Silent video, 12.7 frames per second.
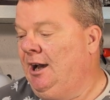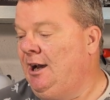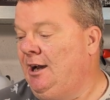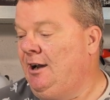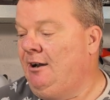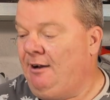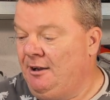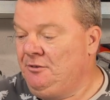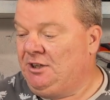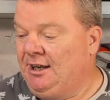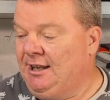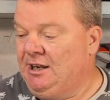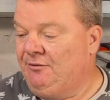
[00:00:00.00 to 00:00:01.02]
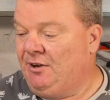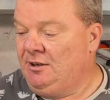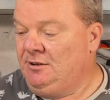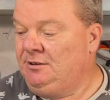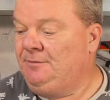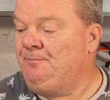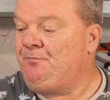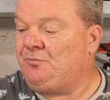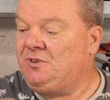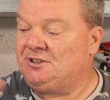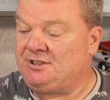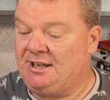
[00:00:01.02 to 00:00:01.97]
Underlever,
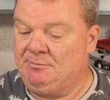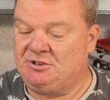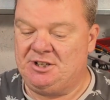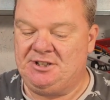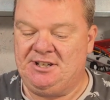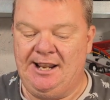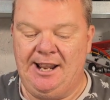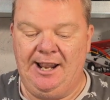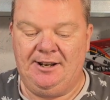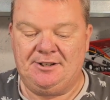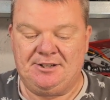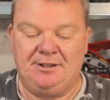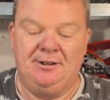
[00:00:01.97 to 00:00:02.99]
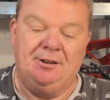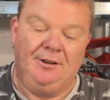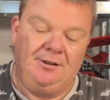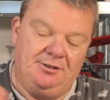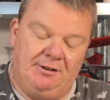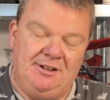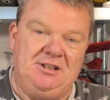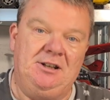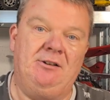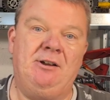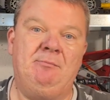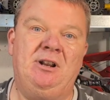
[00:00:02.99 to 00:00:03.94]
same as the TX.
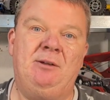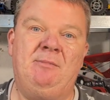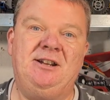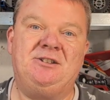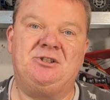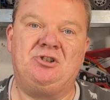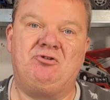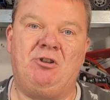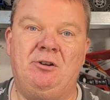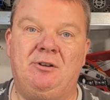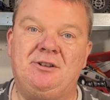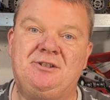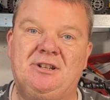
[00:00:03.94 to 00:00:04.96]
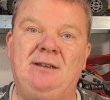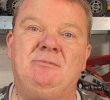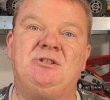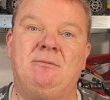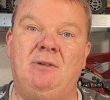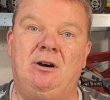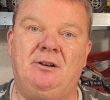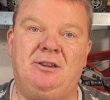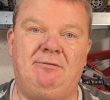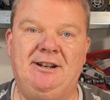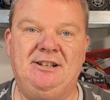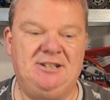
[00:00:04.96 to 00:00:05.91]
99mm stroke, same as the Mark
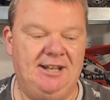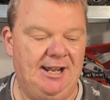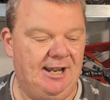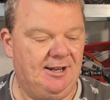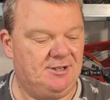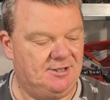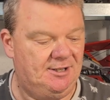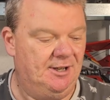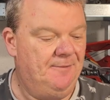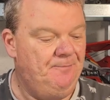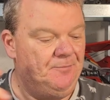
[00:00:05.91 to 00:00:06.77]
III TX.